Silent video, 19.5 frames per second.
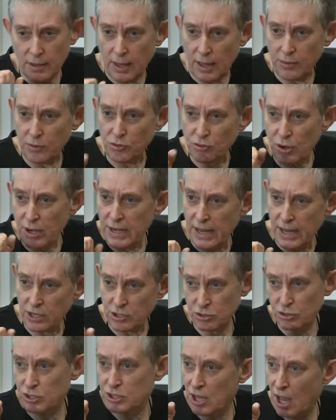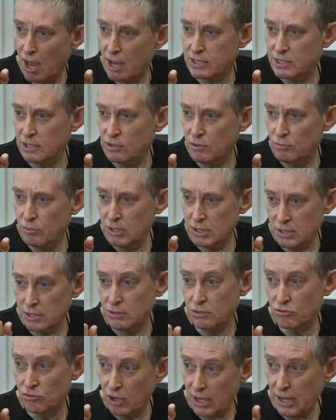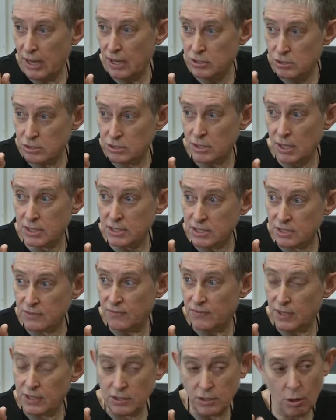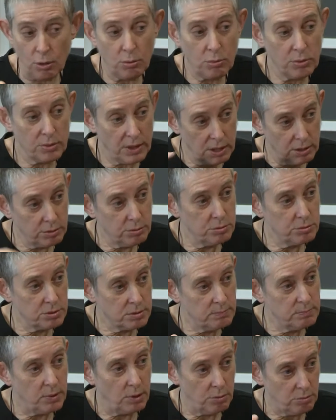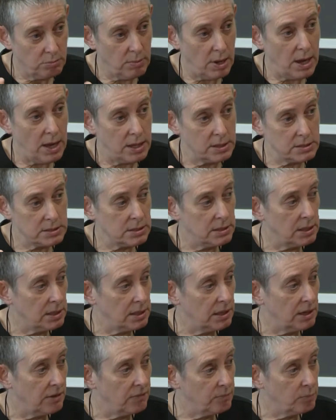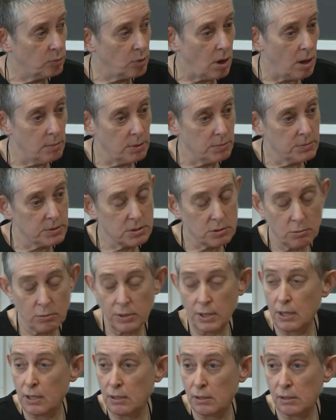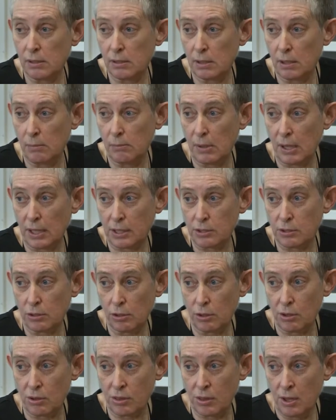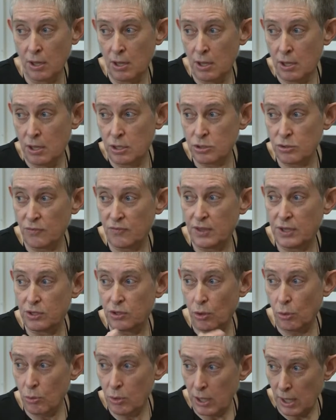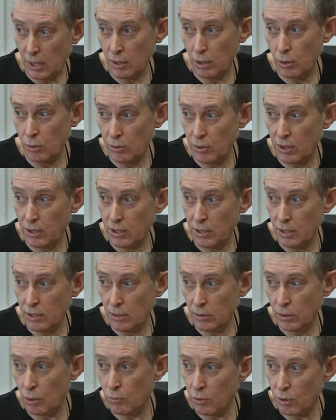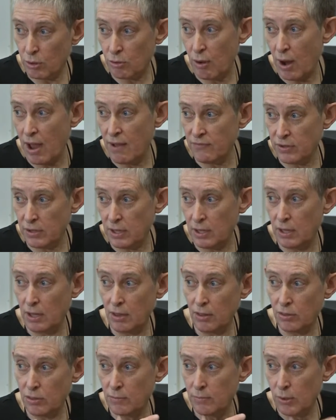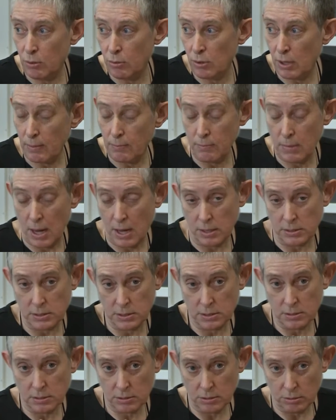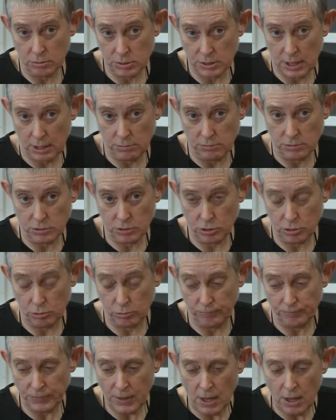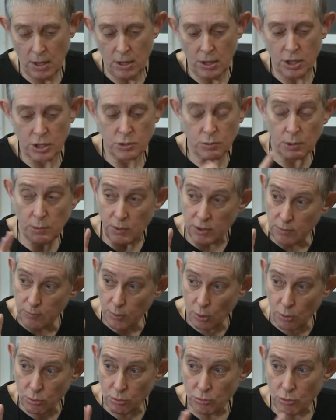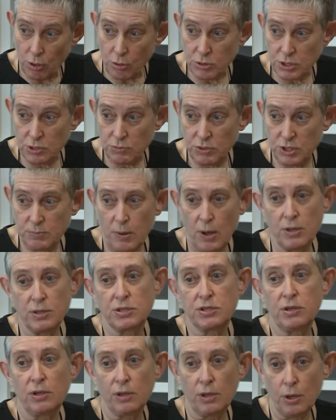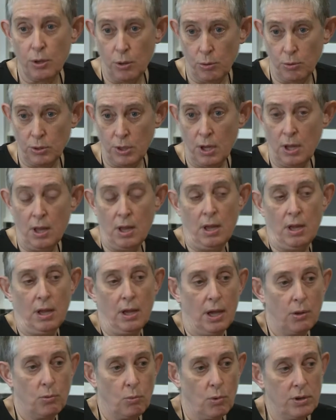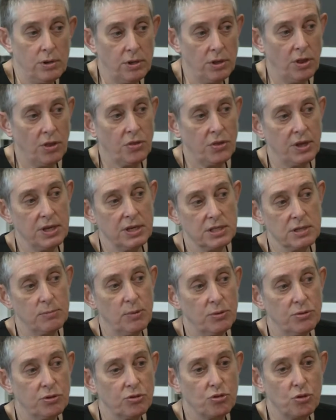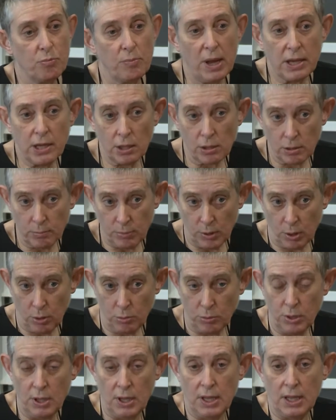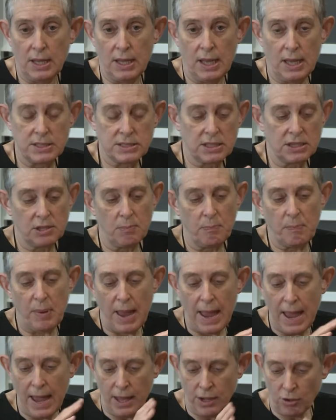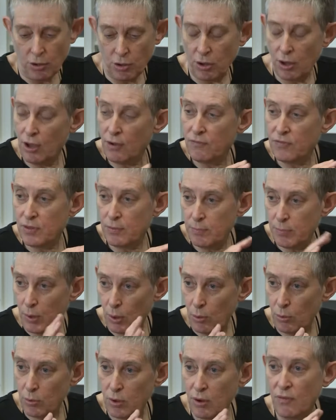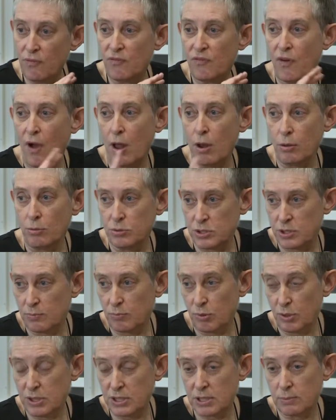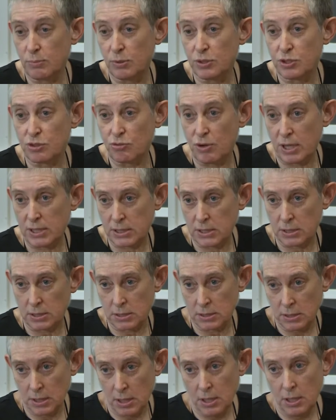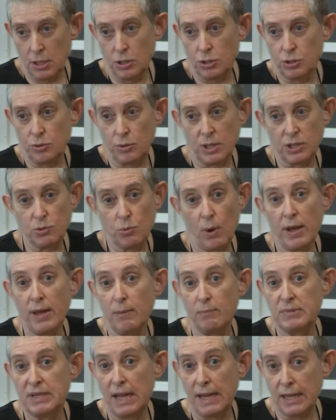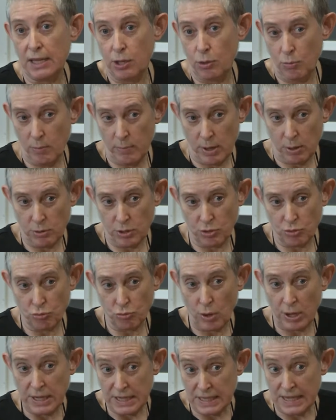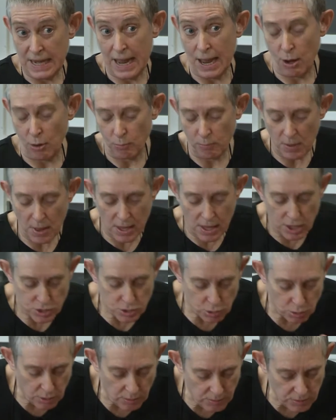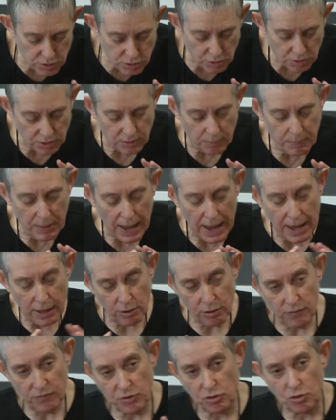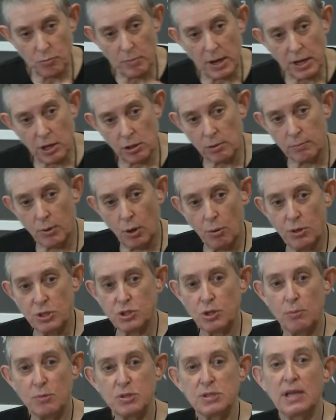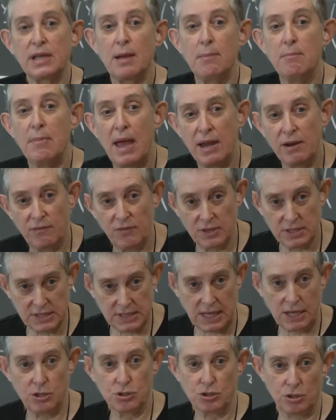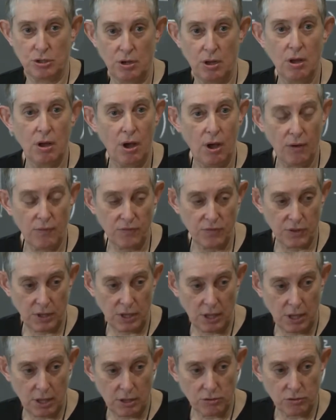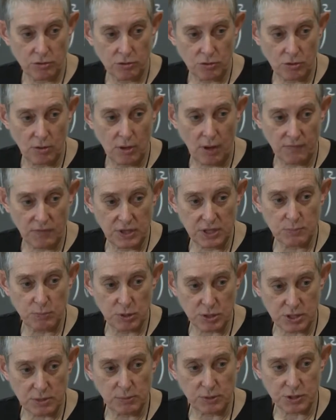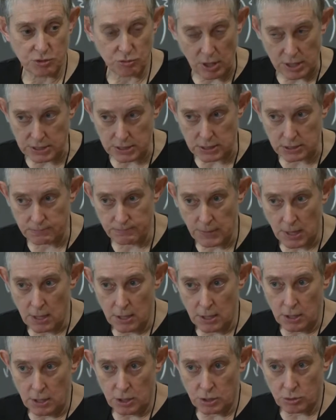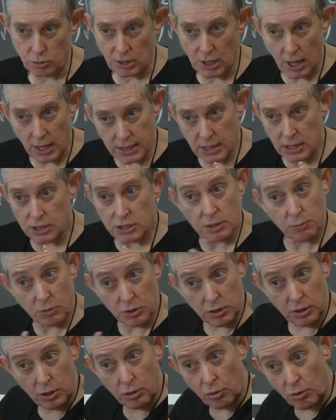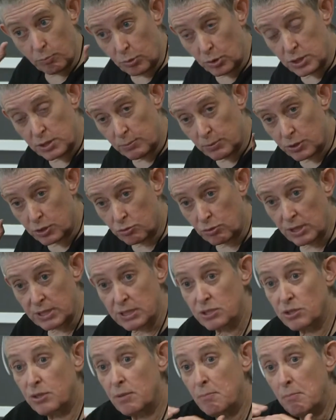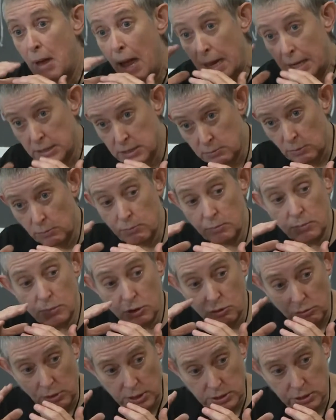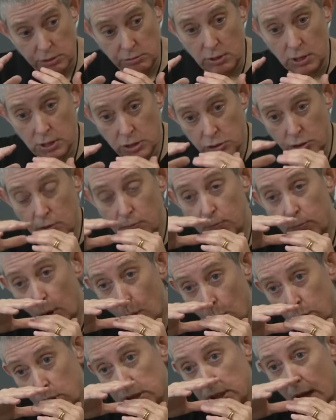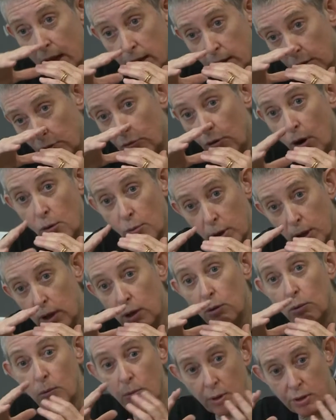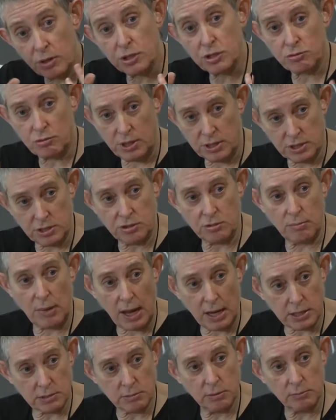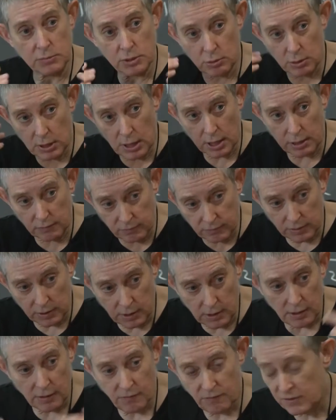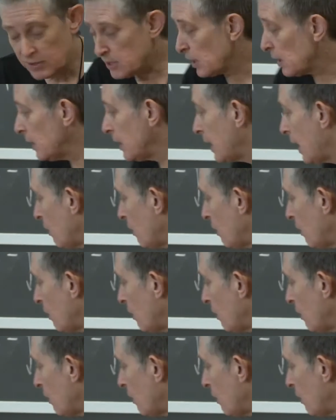they're trying to exercise. And the reason they're trying to exercise is if they don't, they lose bone mass and they can have problems when they come back to Earth. So if don't get loaded in lower gravity, the bone mass goes down too. So anyway, the bone grows in response to load. And one of the things about the trabecular bone is that the pattern of the bone follows the principal stresses. So that's why I'm telling you about it right now. So that the pattern of the trabecular bone is almost like a manifestation of these principal stresses. So the idea is, with the principal stresses are the maximum stresses, right? So the bone is kind of growing where the stresses are maximum. So it kind of physically